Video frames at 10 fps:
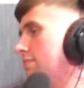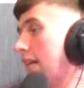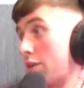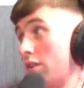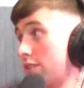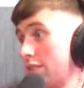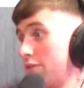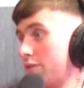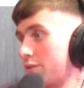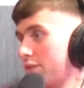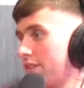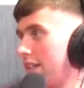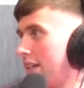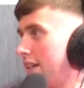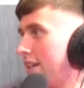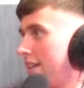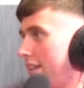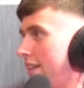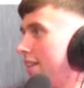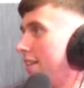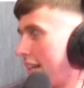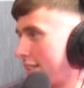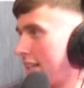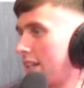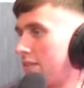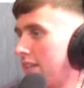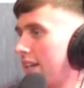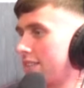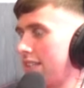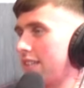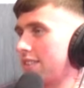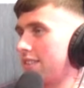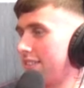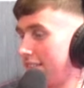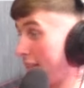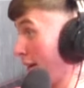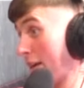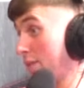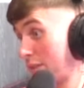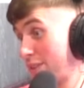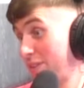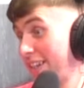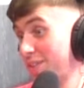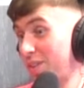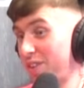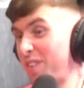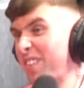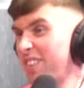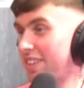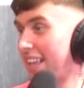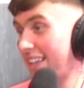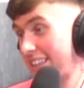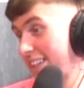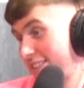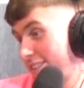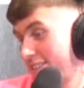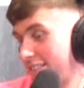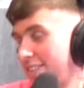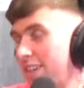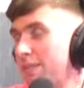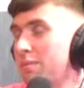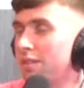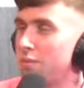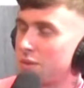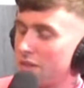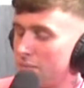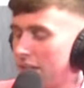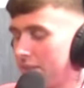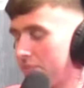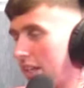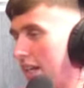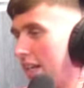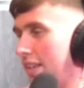it could all still fall through. You're just there to next thing, next, next, yeah, that's what I, yeah, that's what I thought. You know, that, that's could have been what it was going to be. Yeah.